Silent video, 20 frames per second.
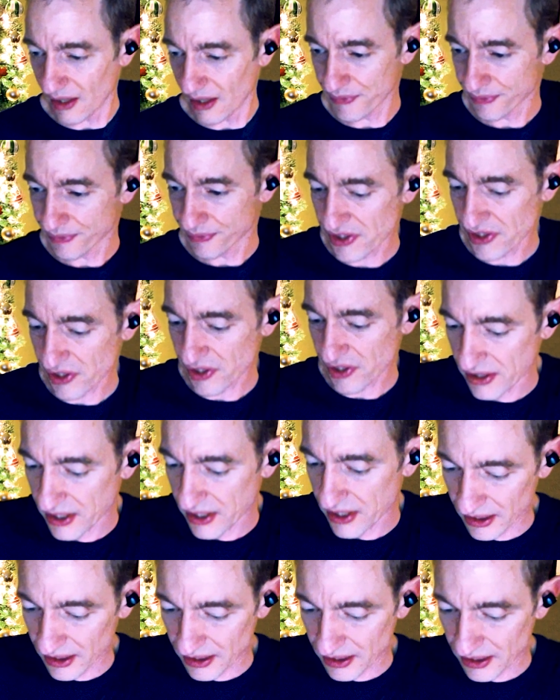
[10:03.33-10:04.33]
So I think
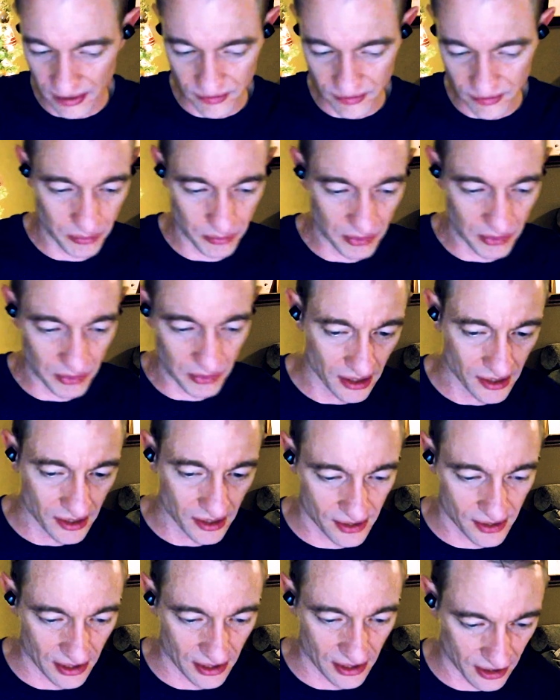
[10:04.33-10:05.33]
the thing for me is
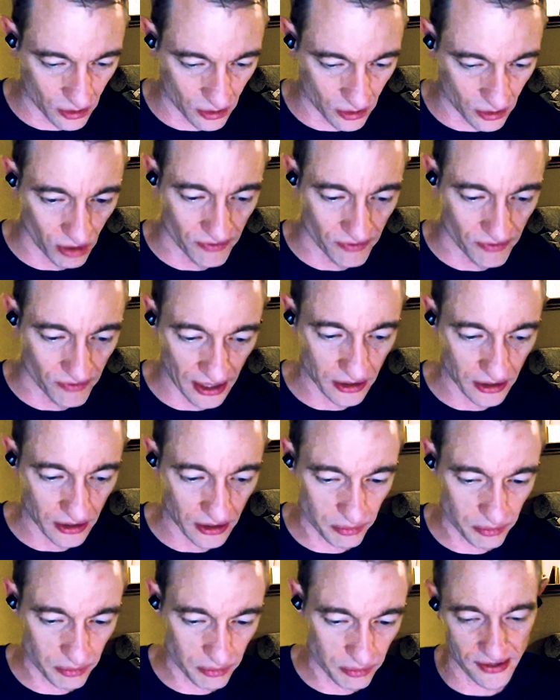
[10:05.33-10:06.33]
that the core value of
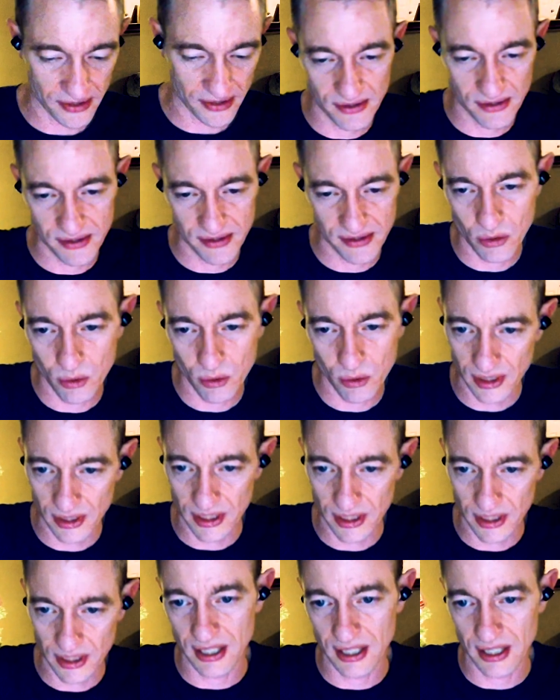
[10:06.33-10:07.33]
presence and
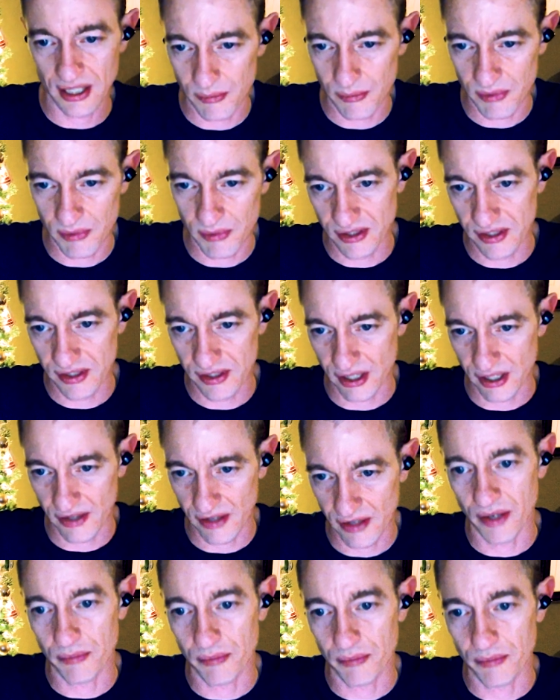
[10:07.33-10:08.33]
quality time is of
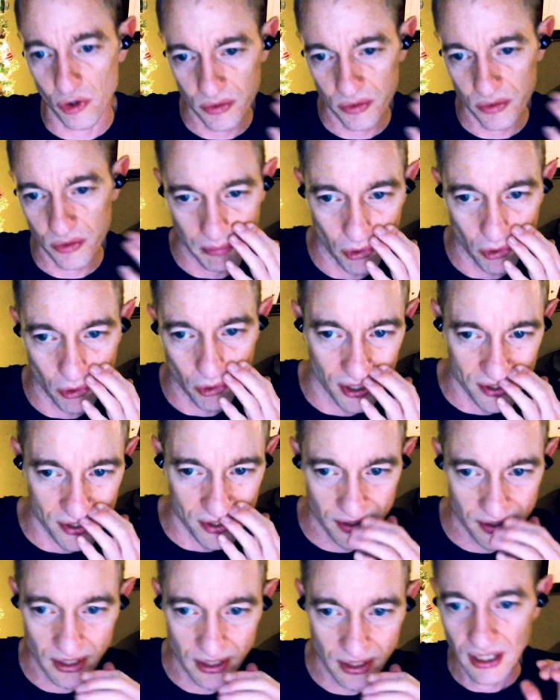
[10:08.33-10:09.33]
utmost importance,